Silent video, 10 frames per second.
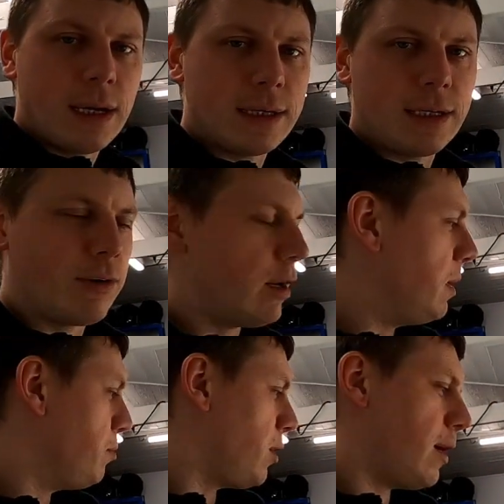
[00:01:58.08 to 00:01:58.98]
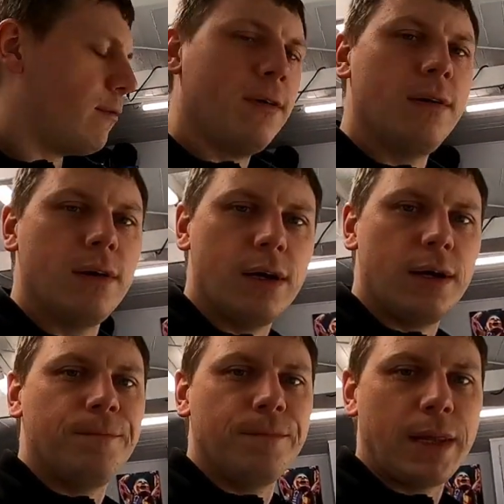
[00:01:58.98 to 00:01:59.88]
That's incredibly brave.
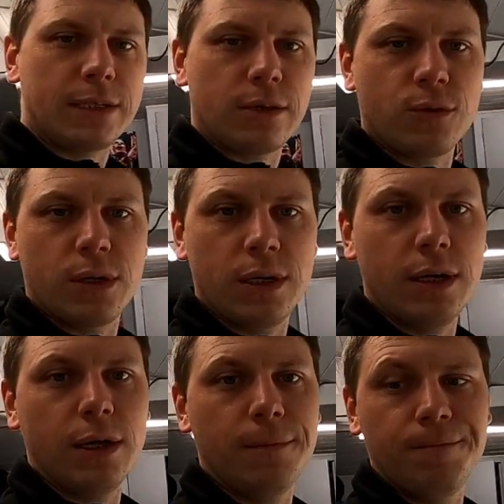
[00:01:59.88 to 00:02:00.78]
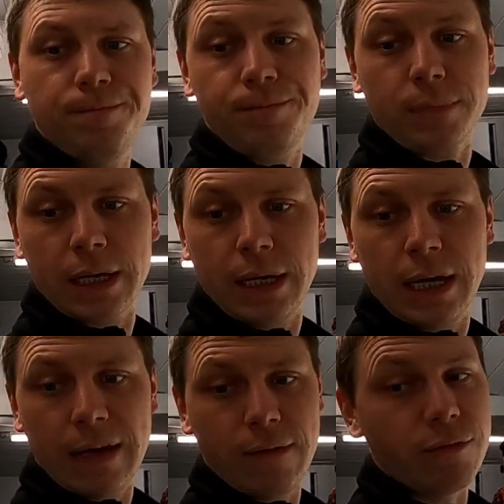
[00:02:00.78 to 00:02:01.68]
That's off to her.
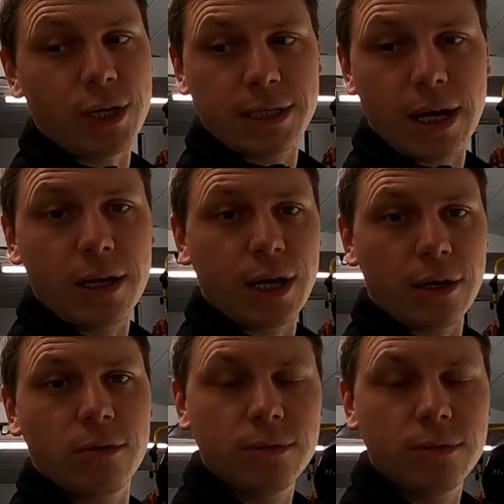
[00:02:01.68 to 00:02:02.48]
If you haven't checked out her channel,